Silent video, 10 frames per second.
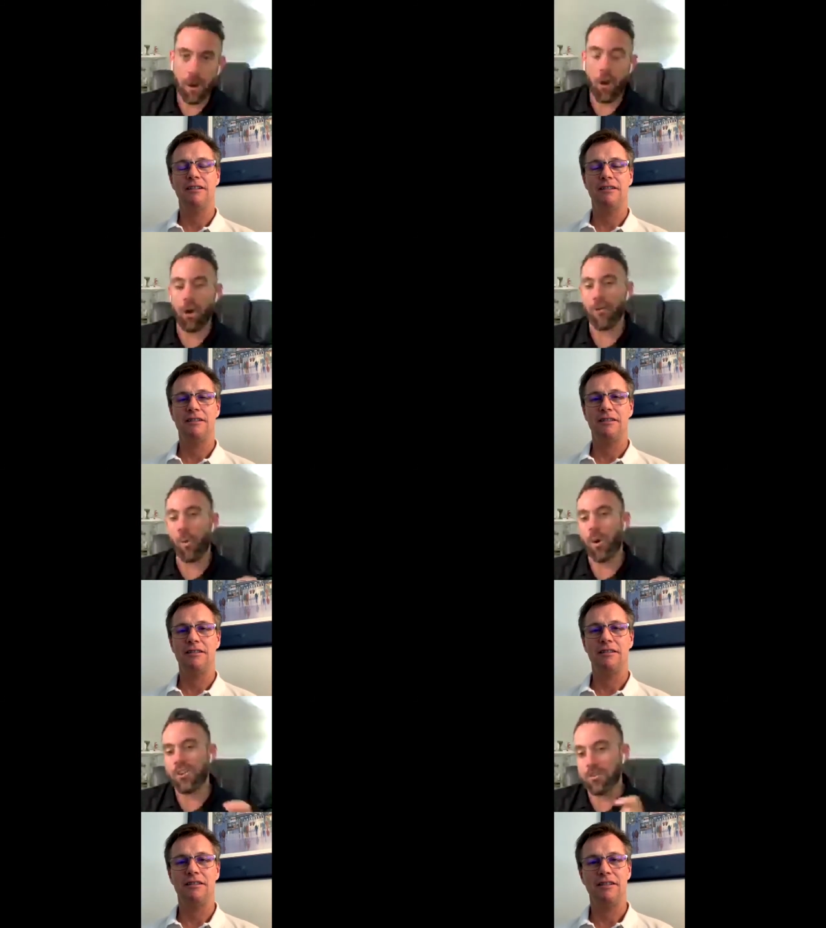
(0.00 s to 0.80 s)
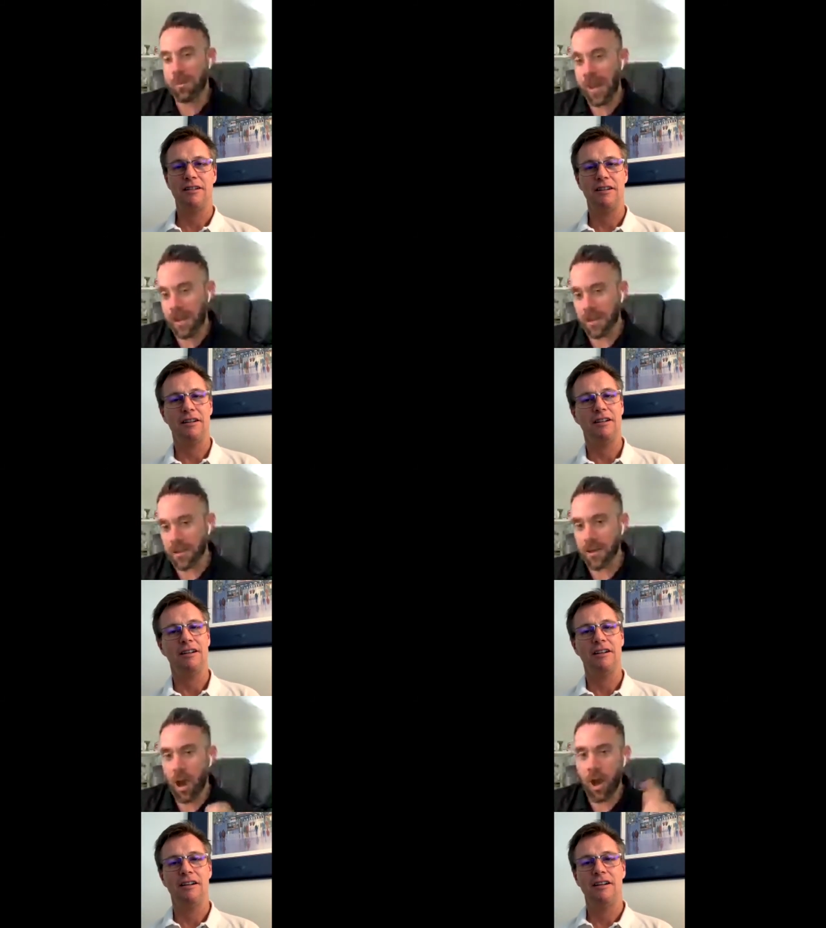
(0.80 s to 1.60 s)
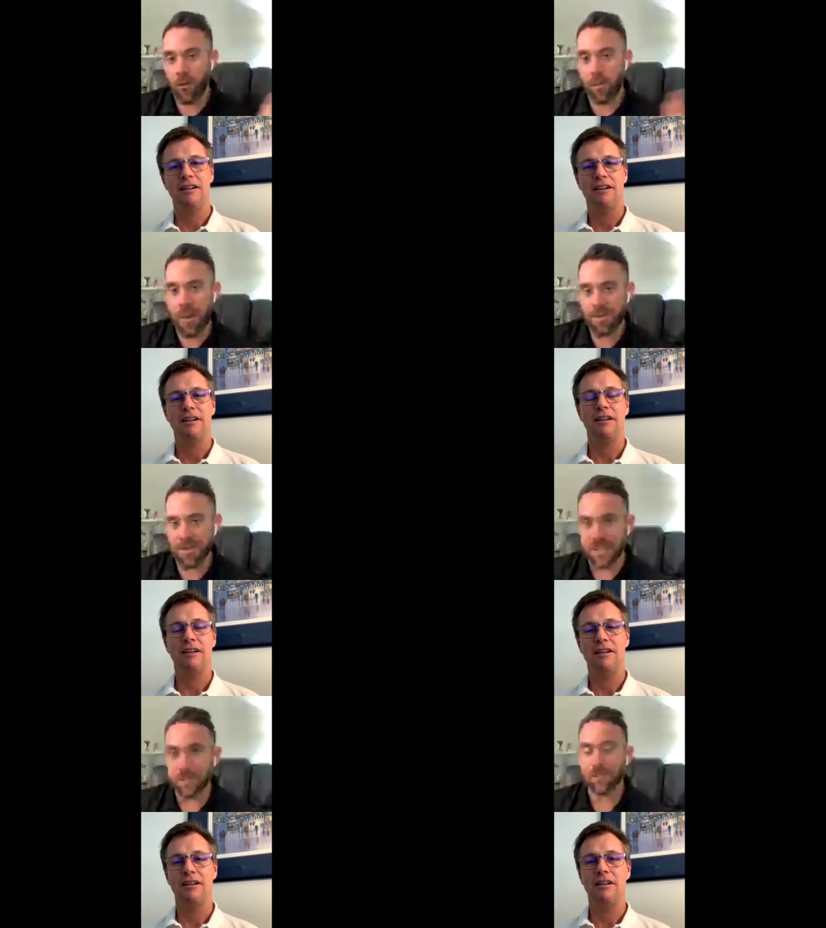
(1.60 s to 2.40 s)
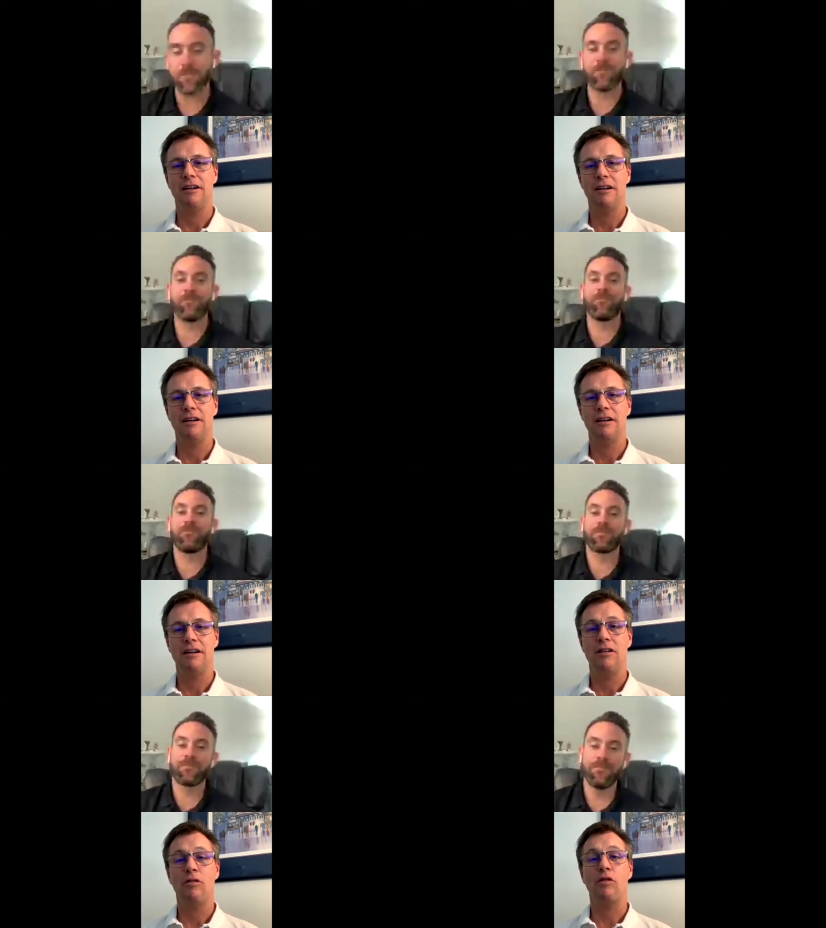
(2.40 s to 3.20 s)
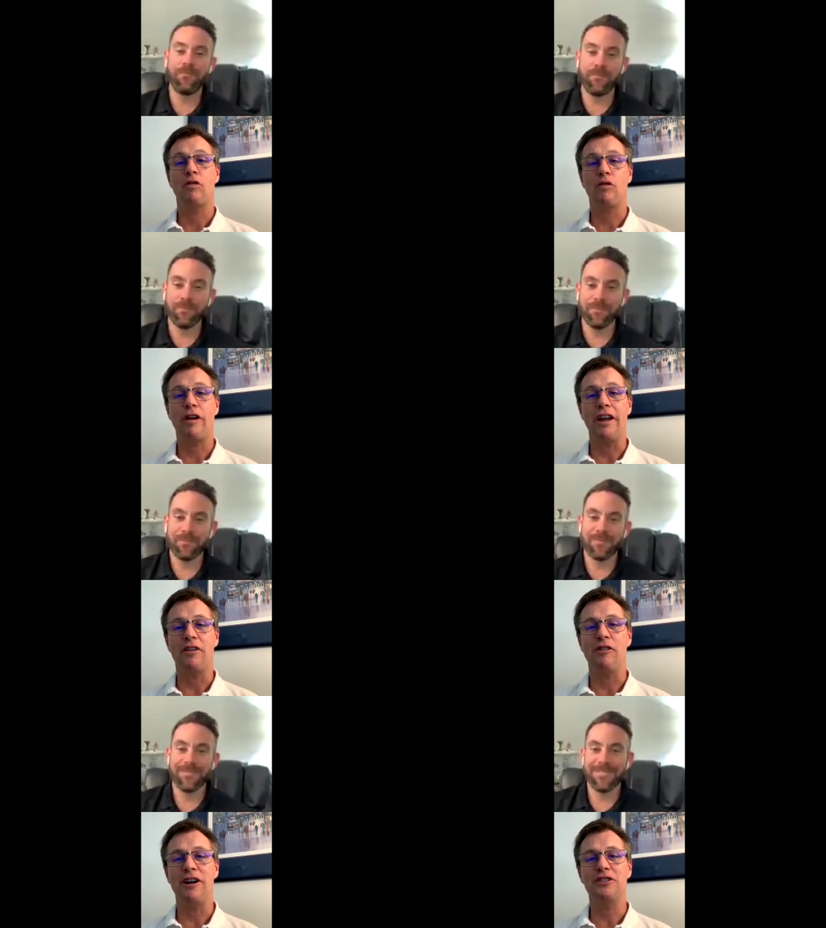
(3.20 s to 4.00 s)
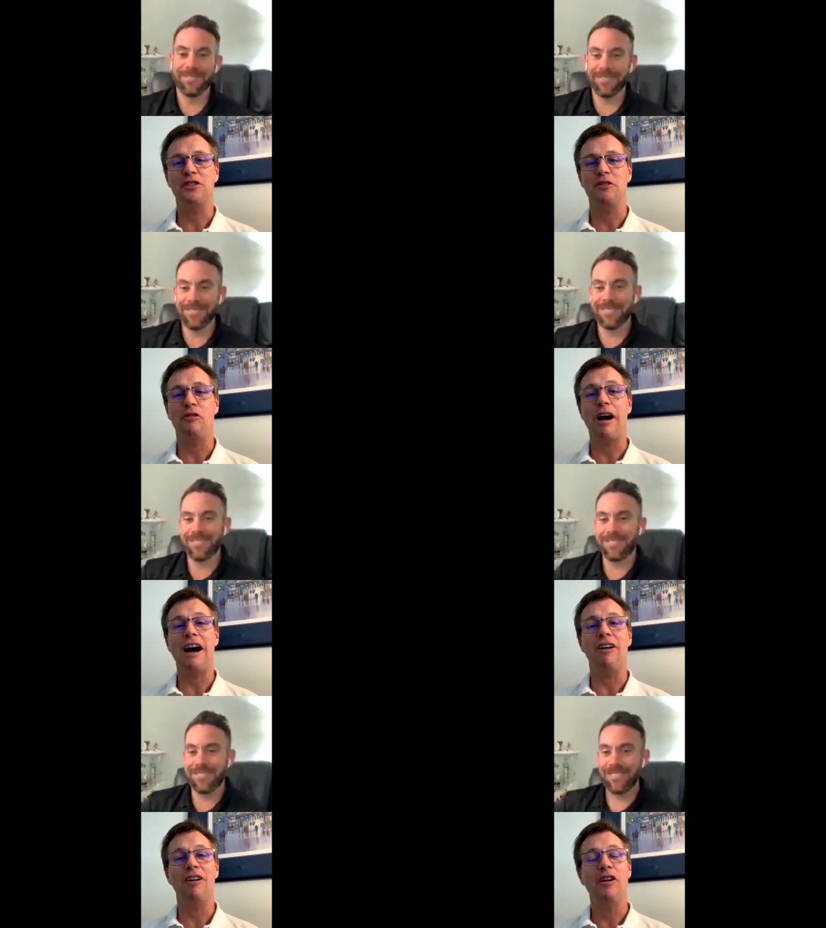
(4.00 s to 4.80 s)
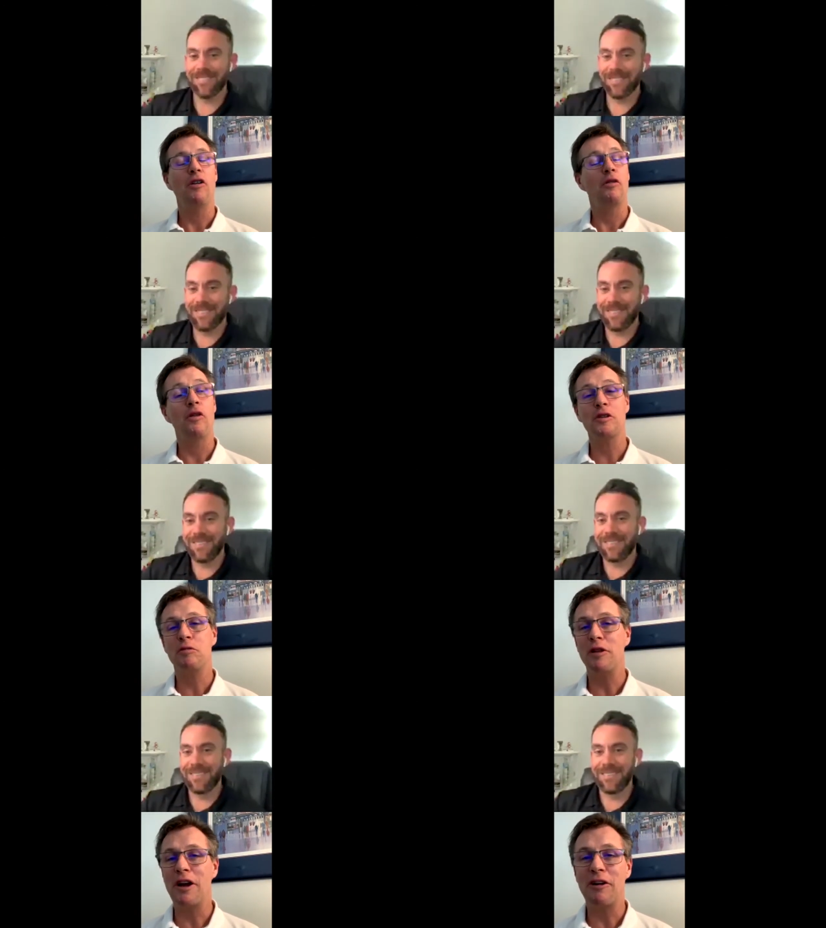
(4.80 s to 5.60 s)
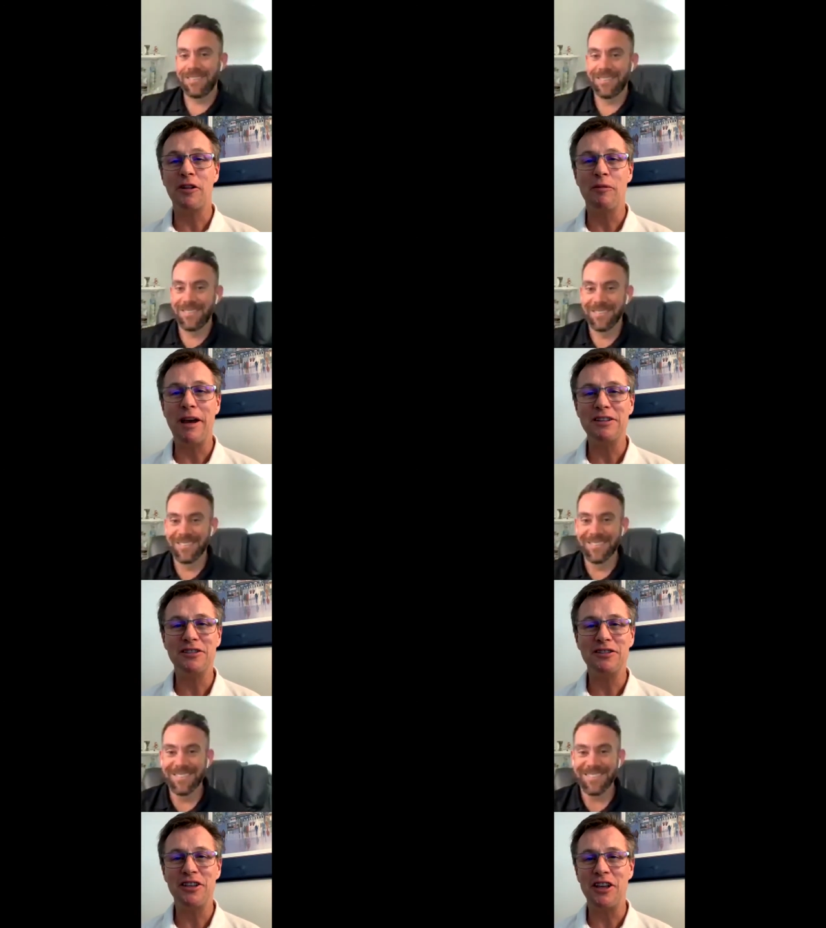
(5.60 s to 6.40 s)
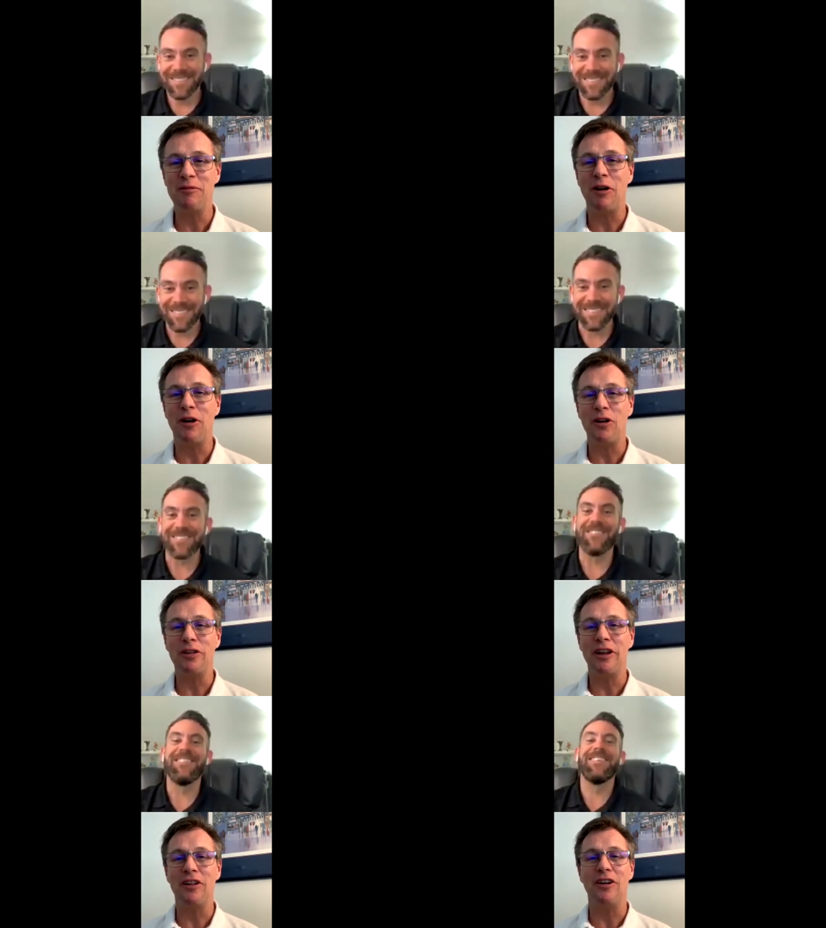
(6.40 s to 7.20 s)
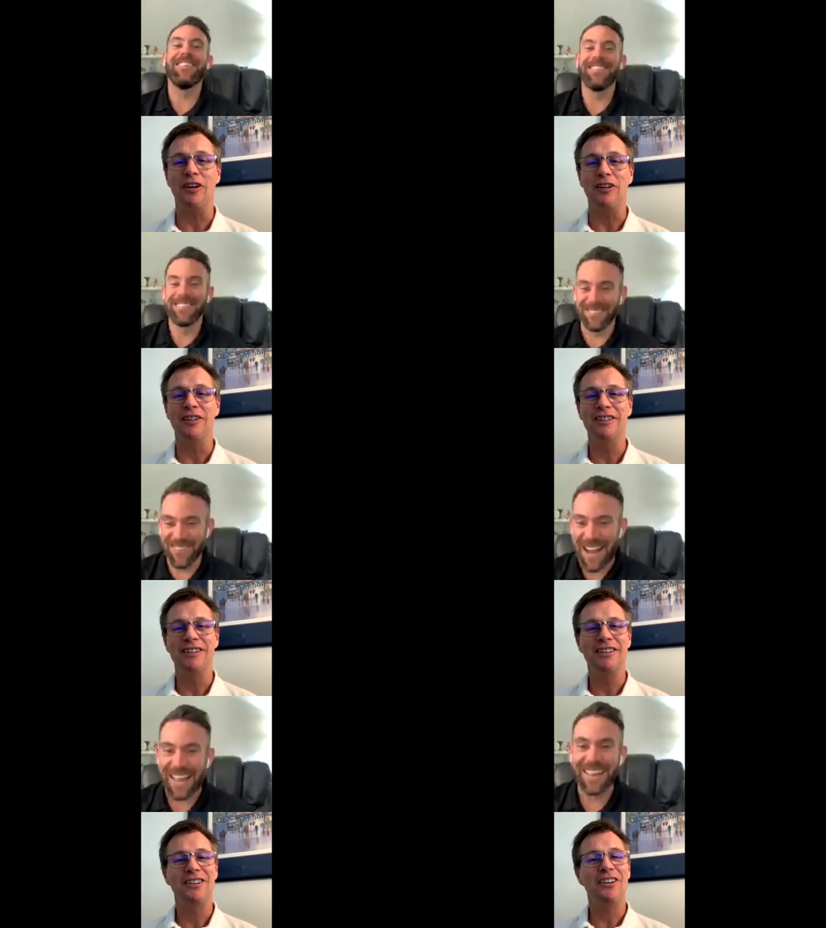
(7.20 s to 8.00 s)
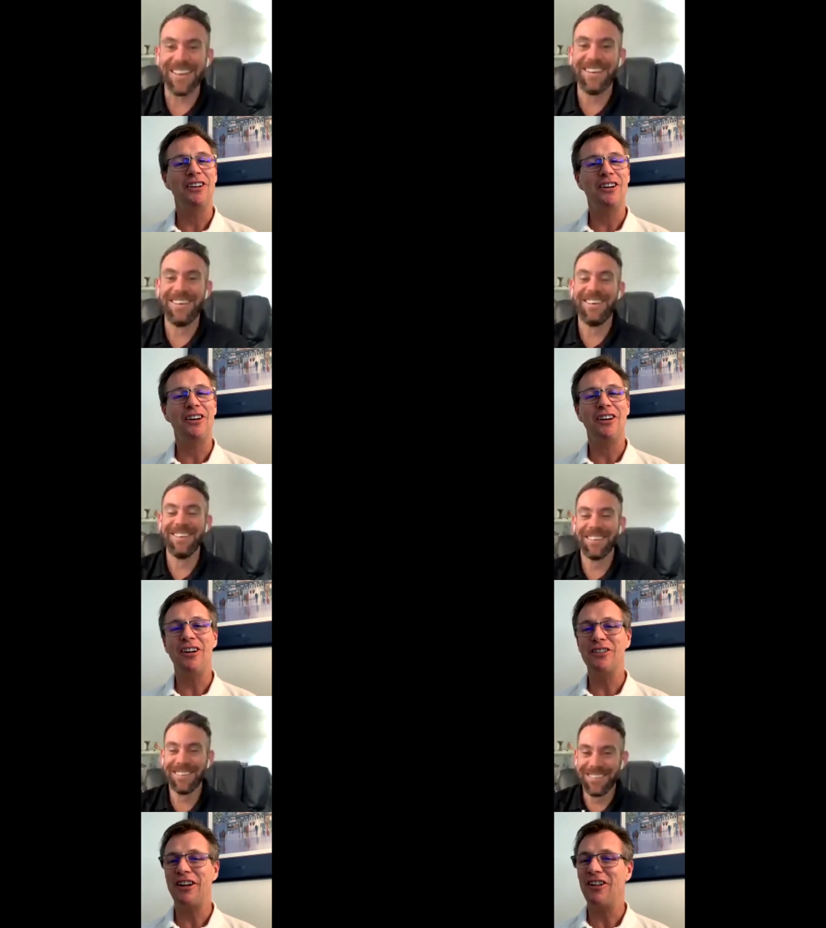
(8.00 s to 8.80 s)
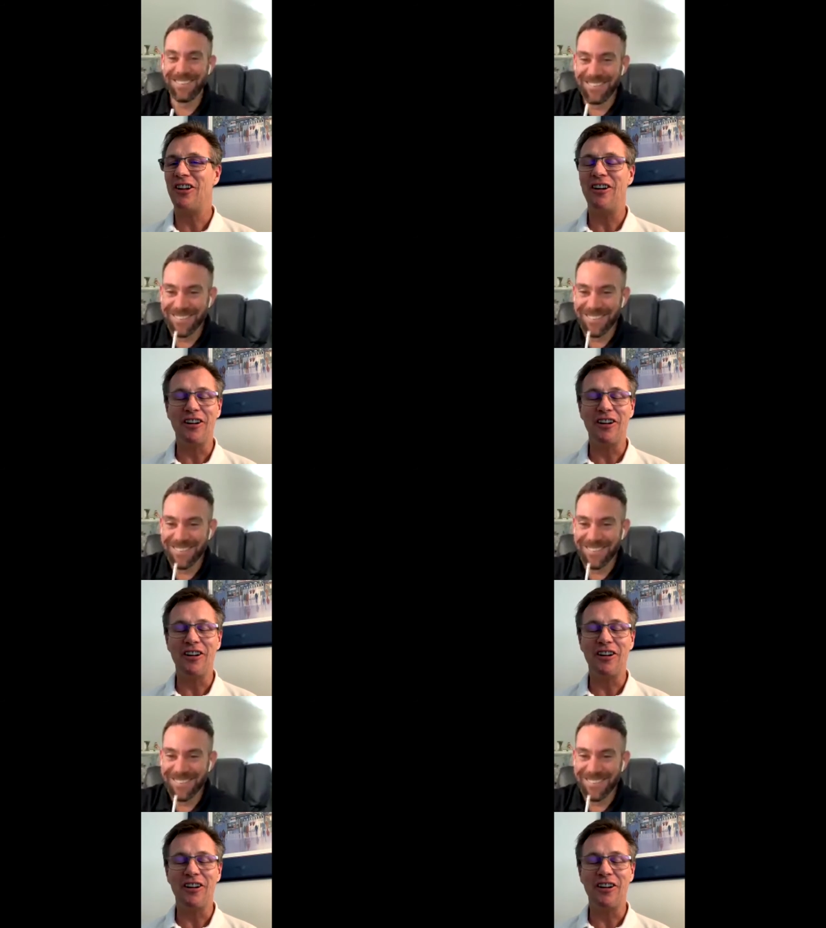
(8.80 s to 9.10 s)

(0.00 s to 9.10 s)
Speaker 1: or the worst player on the best team?
Speaker 2: Great question. Wow. Worst player on the best team all day long.
Speaker 1: Why?
Speaker 2: All day long. You